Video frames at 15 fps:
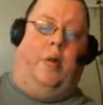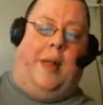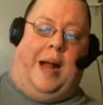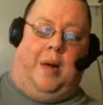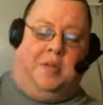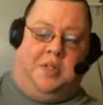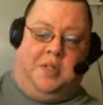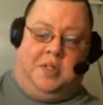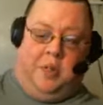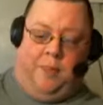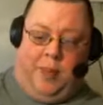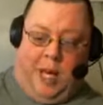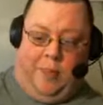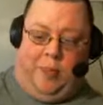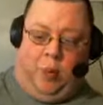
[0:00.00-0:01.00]
thousands of
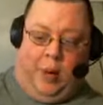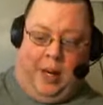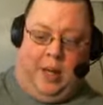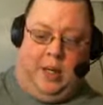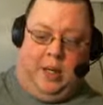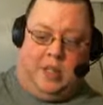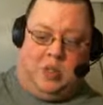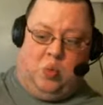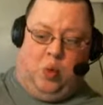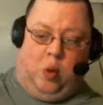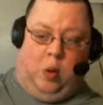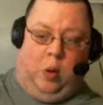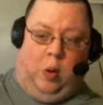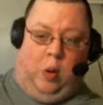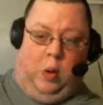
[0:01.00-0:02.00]
people in this
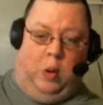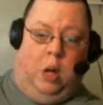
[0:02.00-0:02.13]
world